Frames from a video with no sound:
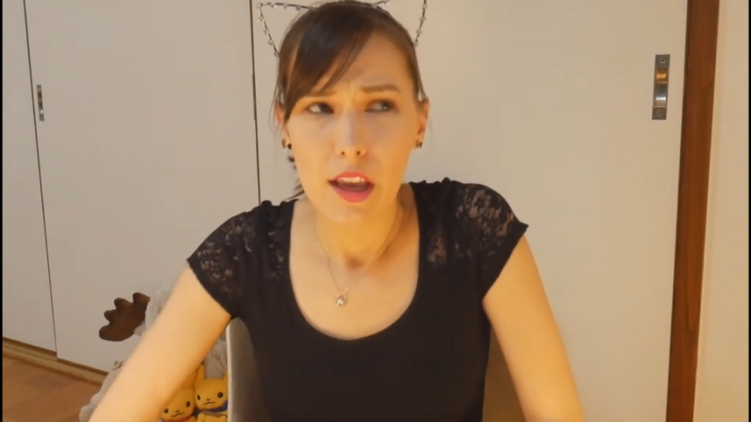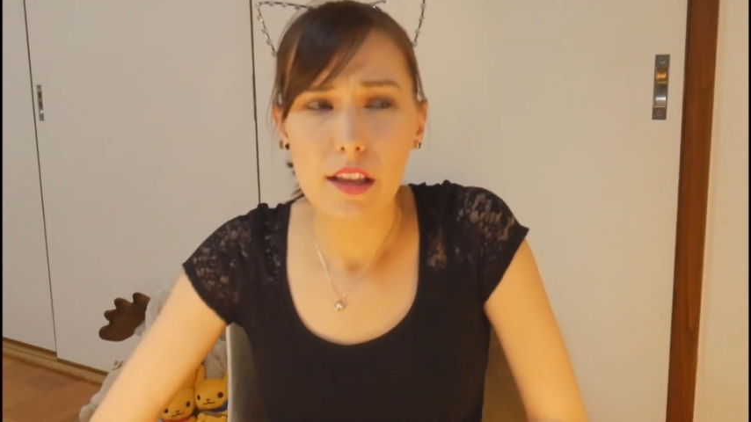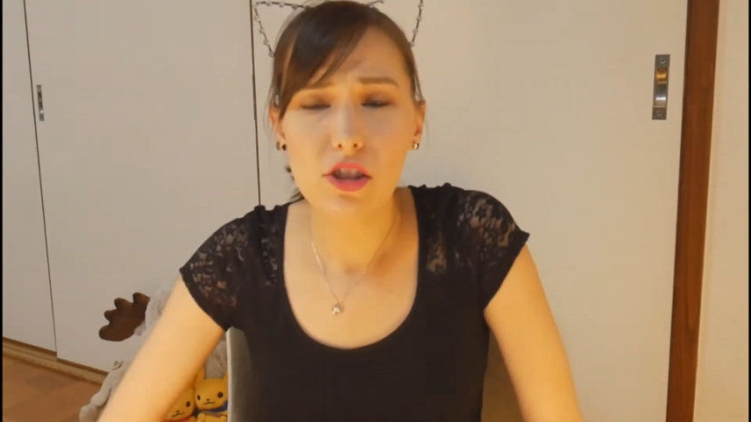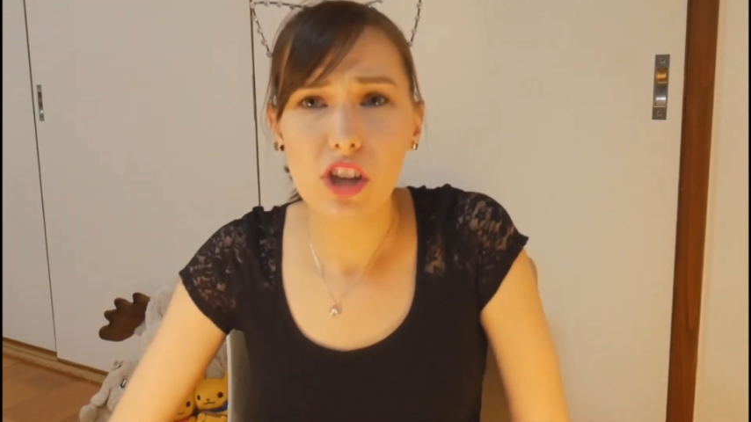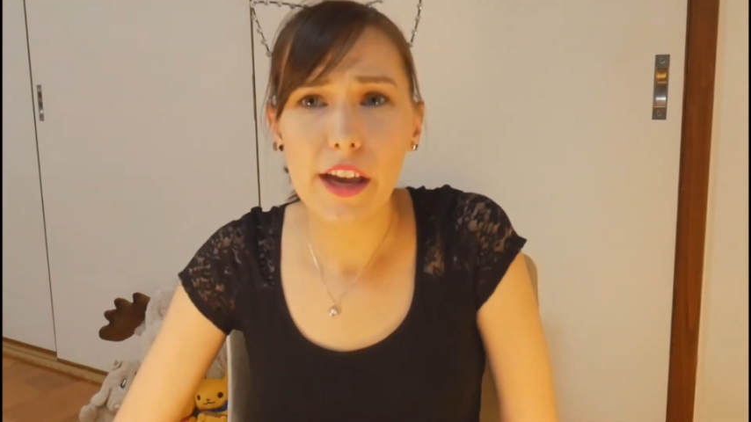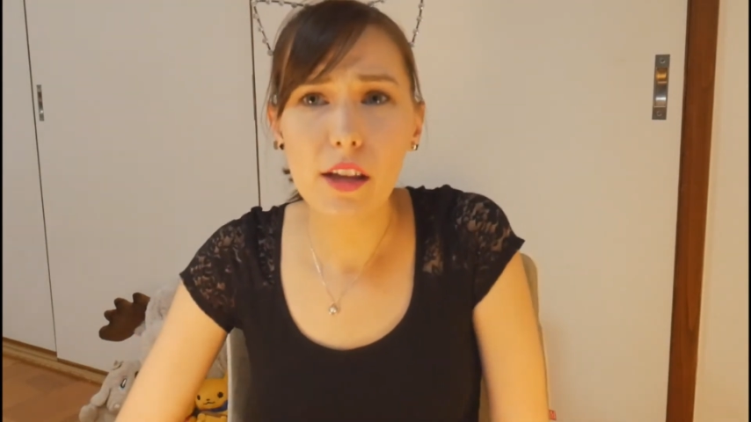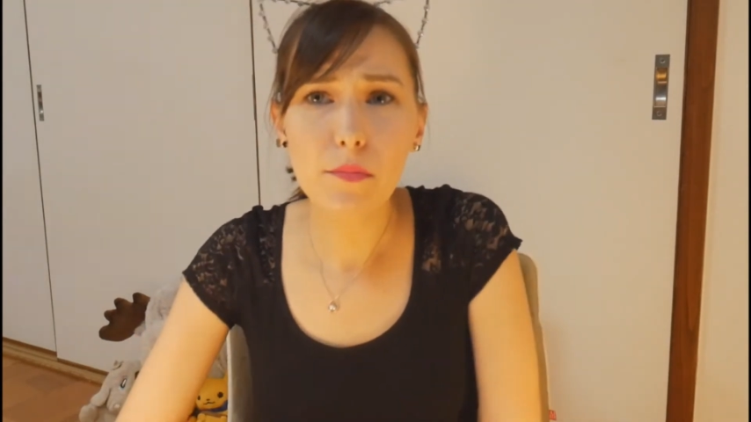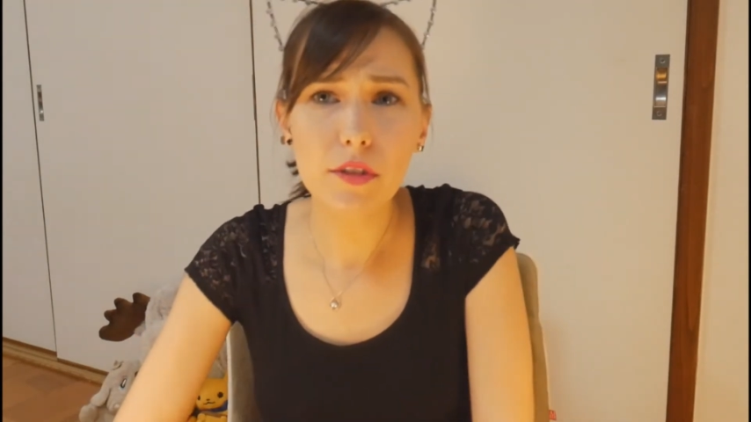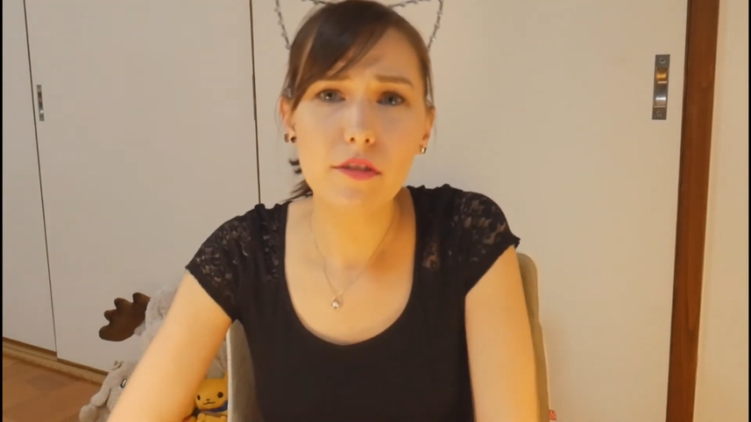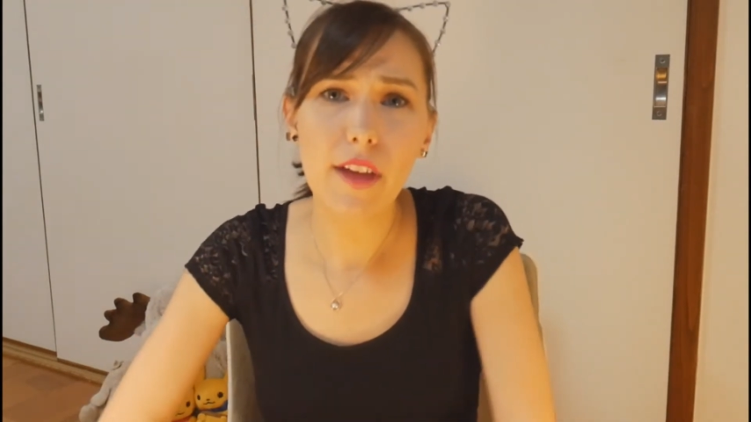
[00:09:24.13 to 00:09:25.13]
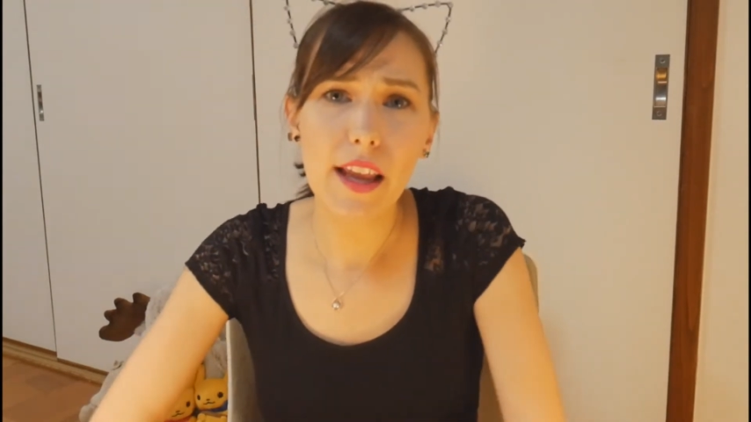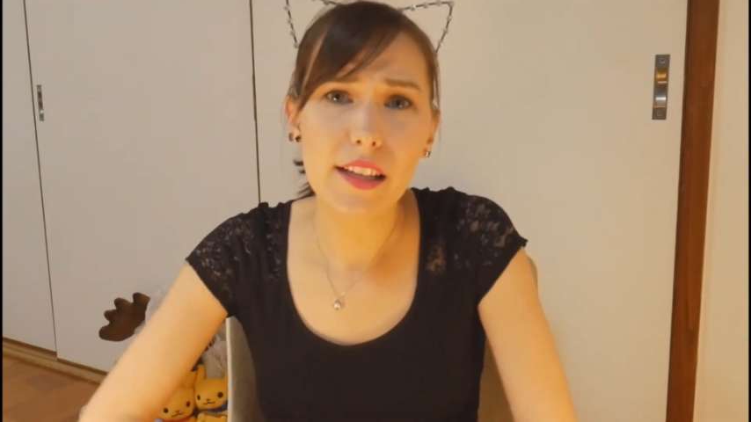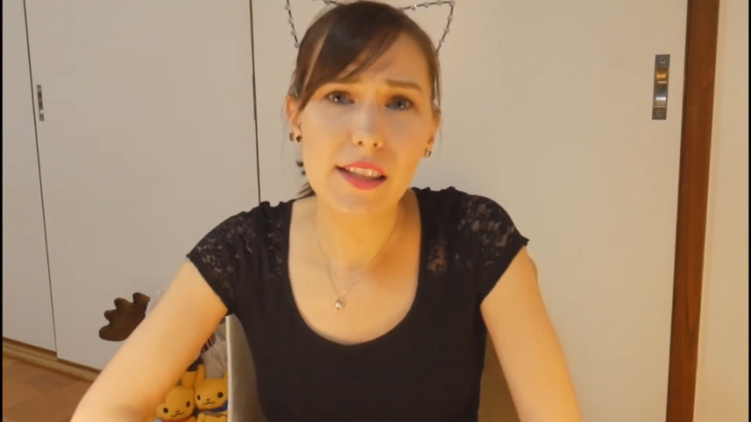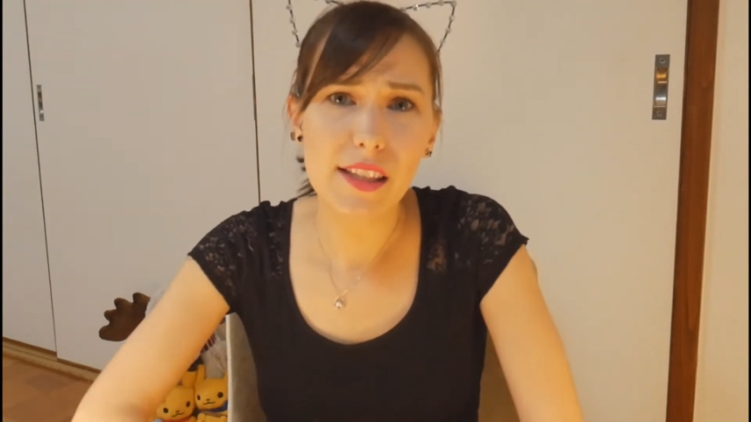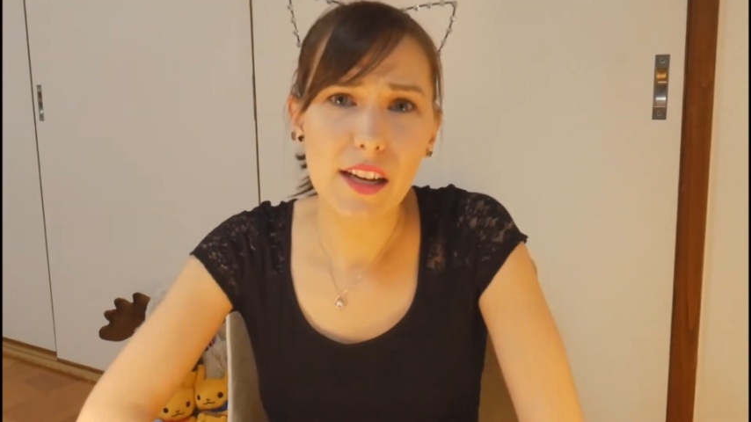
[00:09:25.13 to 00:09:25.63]
It's child-proof and
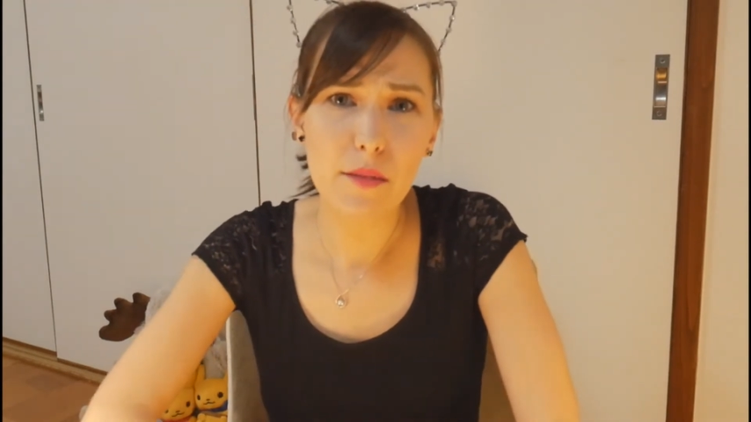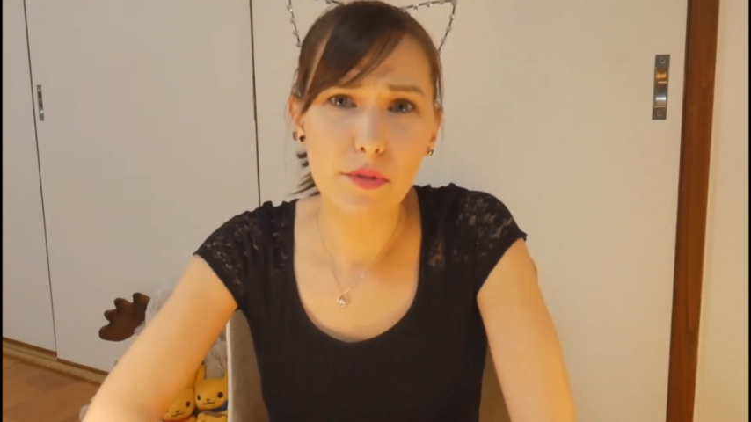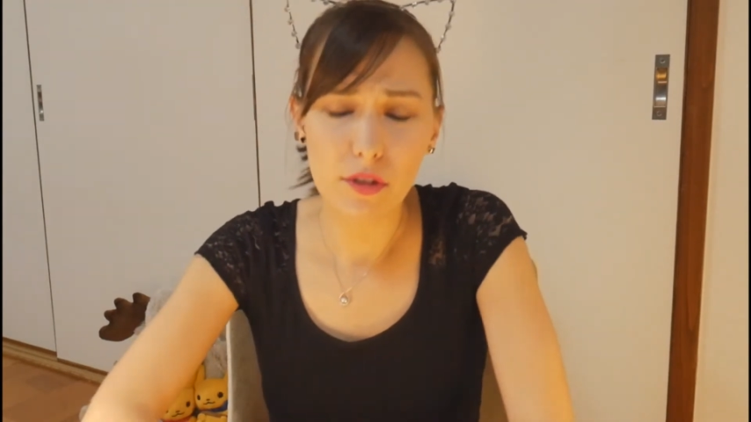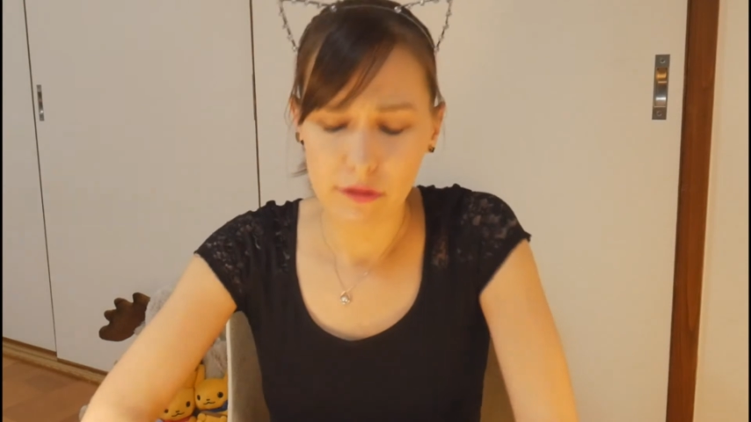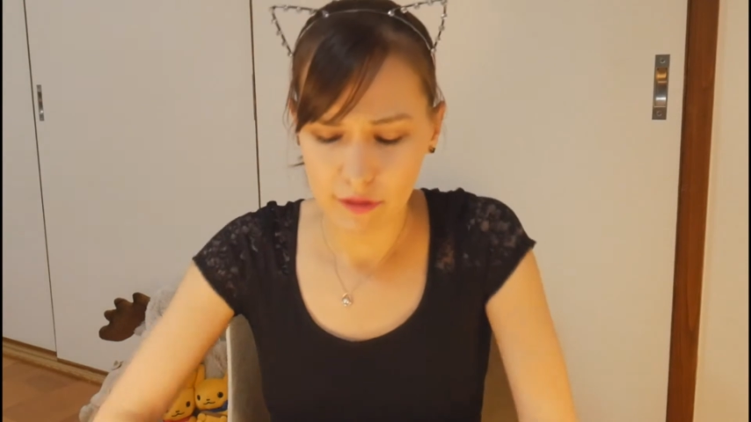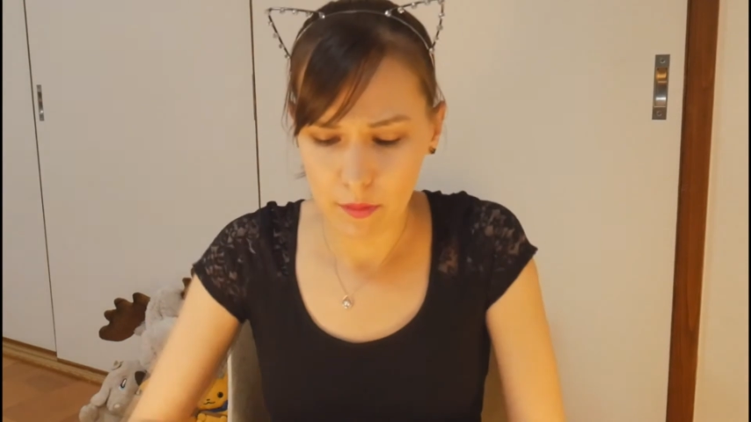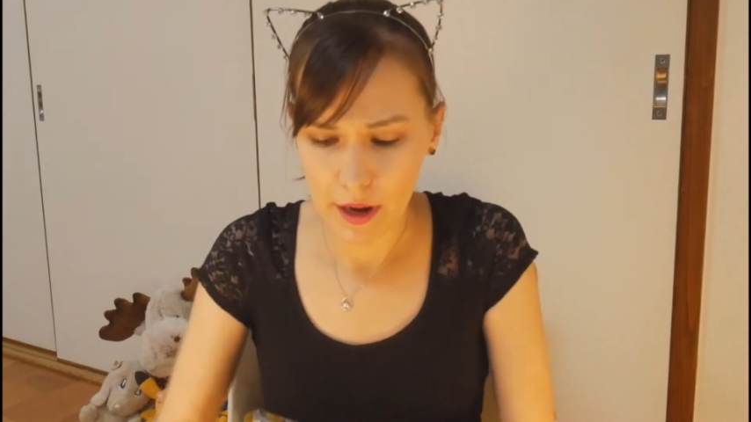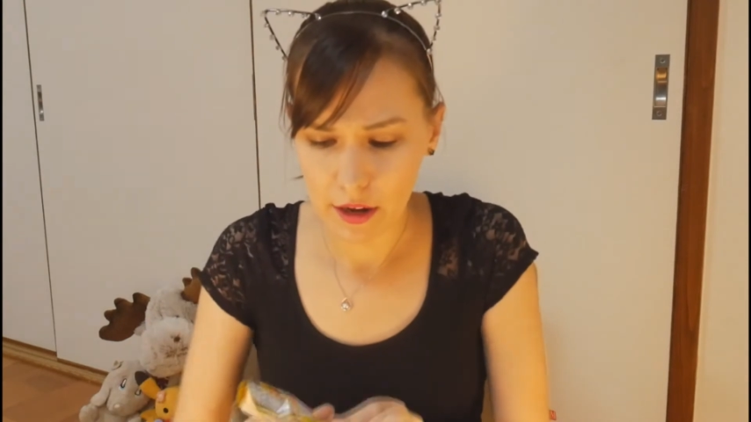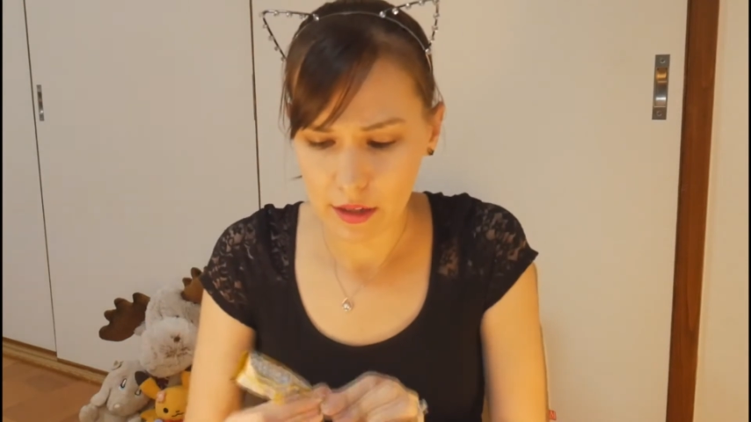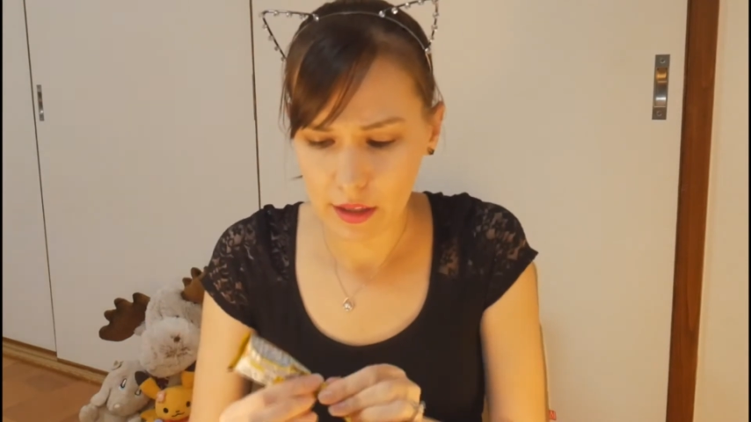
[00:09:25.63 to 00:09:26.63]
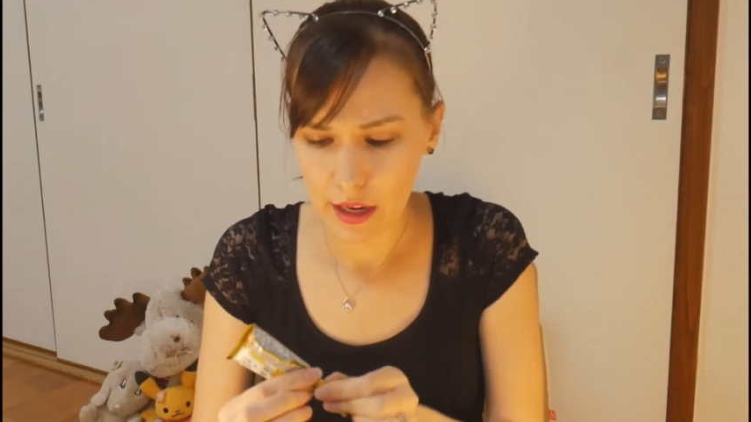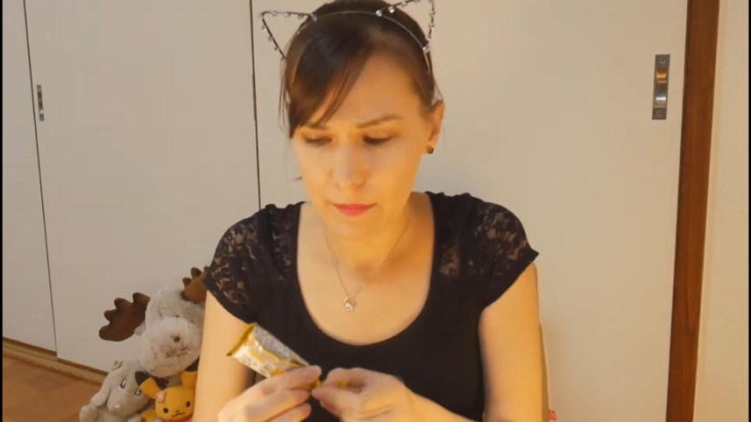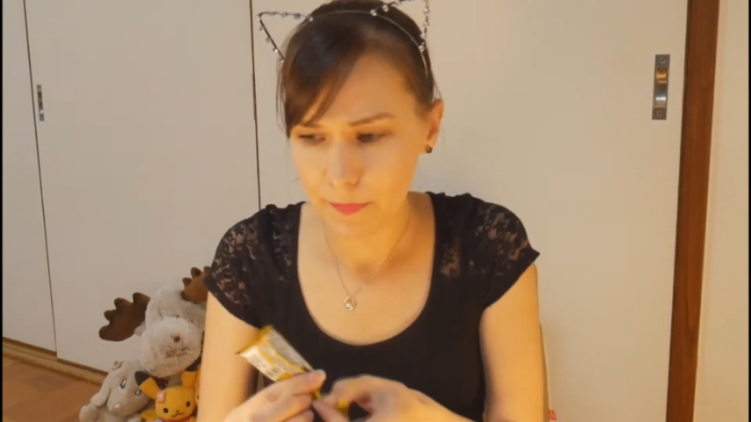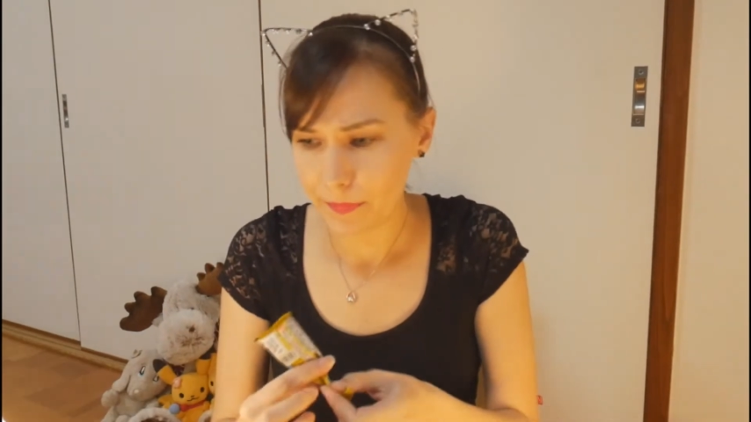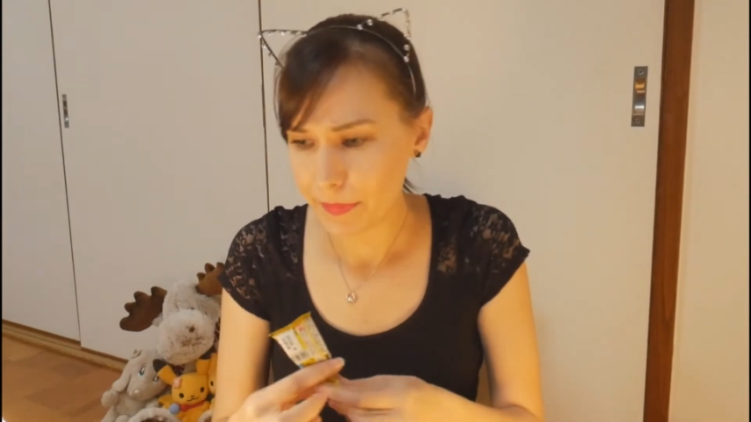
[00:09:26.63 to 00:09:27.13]
it's Sonnie-proof, apparently.